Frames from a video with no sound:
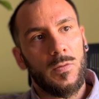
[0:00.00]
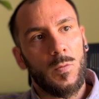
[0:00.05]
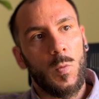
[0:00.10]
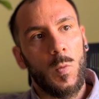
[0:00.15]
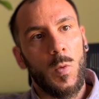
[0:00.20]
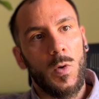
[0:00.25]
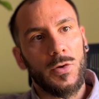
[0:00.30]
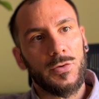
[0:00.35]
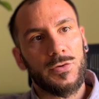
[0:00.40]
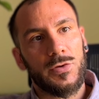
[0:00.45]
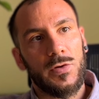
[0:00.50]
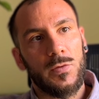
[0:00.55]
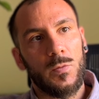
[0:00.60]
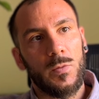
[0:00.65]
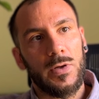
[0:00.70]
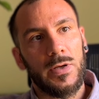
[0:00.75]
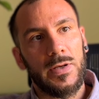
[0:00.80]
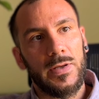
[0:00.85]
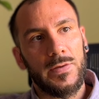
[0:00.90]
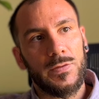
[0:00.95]
What you
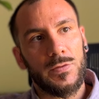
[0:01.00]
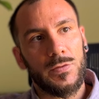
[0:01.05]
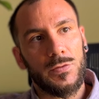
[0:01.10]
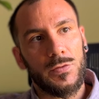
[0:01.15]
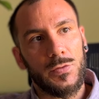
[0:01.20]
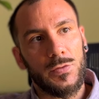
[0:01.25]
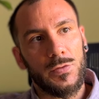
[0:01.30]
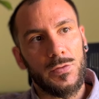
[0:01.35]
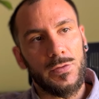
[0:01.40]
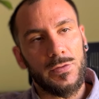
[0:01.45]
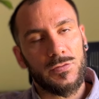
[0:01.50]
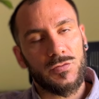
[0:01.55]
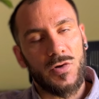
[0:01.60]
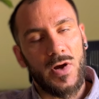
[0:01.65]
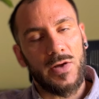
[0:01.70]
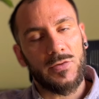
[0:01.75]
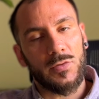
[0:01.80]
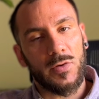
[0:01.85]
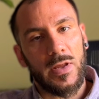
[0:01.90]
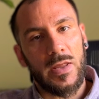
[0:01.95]
will need to do,
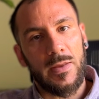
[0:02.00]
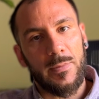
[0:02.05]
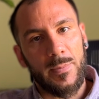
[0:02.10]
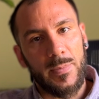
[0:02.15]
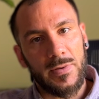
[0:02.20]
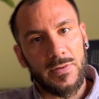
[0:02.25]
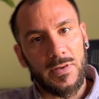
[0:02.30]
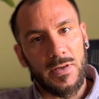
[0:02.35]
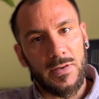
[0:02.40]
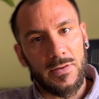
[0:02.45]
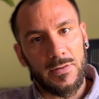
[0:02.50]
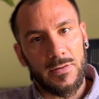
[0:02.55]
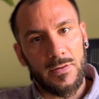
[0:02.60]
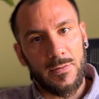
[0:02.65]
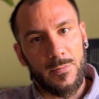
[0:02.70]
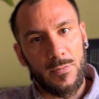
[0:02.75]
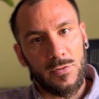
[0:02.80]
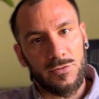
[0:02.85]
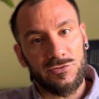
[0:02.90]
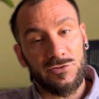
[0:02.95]
try to keep it in the
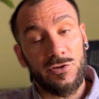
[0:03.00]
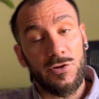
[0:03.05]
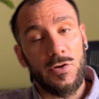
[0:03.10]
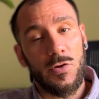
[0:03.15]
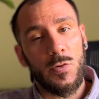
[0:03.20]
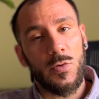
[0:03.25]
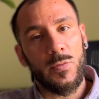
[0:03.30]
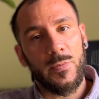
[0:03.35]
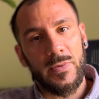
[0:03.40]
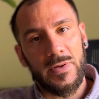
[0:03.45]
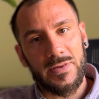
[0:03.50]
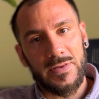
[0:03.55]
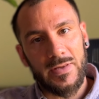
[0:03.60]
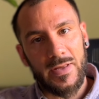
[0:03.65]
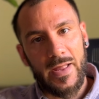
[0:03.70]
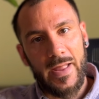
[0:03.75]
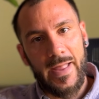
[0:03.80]
most humid